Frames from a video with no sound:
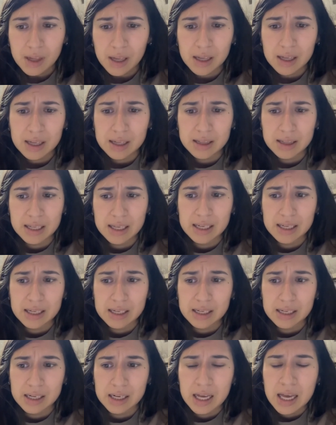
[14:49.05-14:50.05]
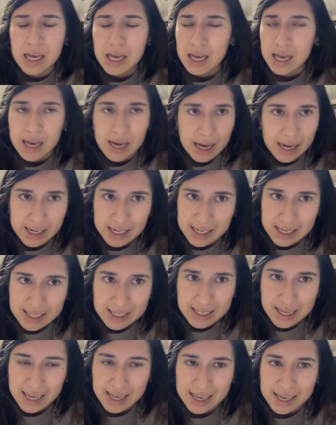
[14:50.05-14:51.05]
And then I didn't
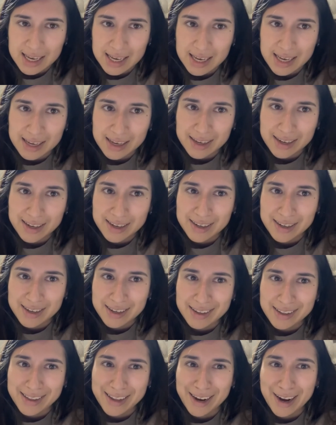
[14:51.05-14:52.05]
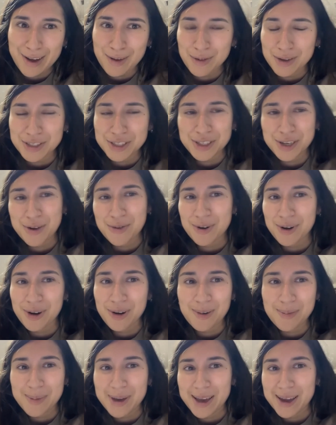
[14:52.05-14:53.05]
take it, and then I went to go run all
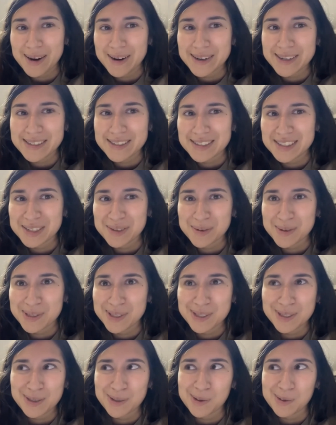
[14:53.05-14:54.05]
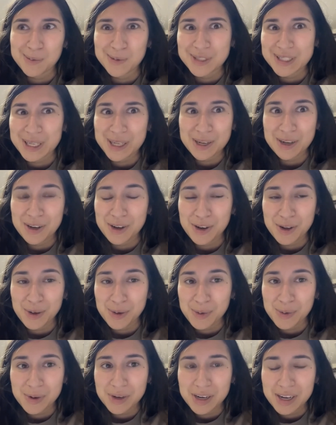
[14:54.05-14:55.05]
my errands, and it wasn't until almost like
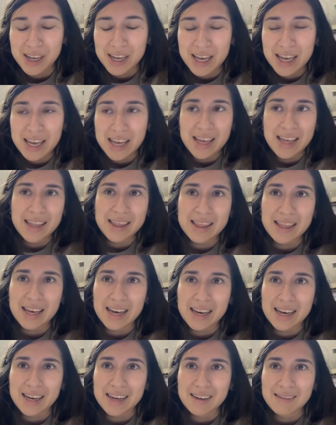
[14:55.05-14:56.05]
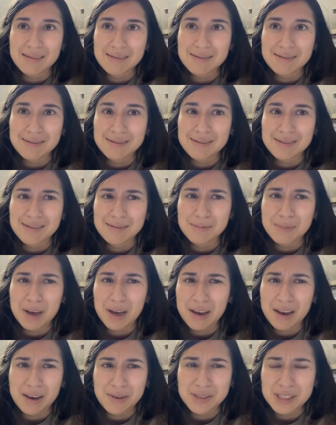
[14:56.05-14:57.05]
noon that my
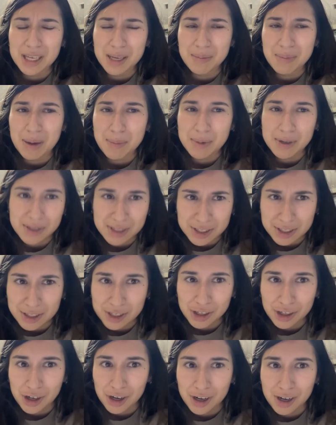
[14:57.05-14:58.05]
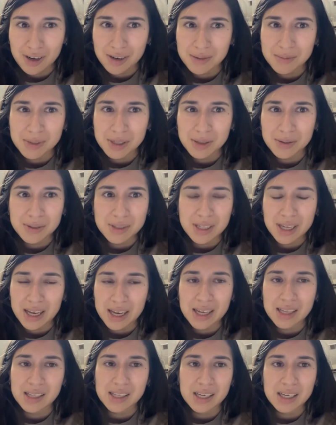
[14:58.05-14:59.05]
I was like, my mouth is starting to hurt. I'm like, what the
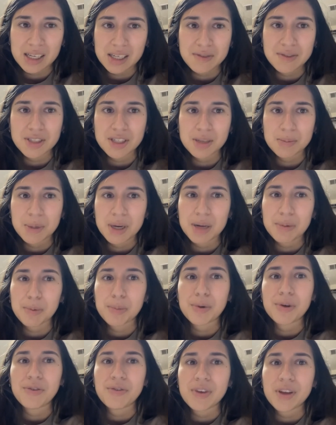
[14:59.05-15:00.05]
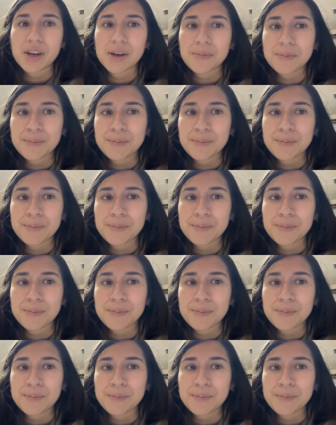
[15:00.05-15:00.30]
heck? Like, I even took my ibuprofen.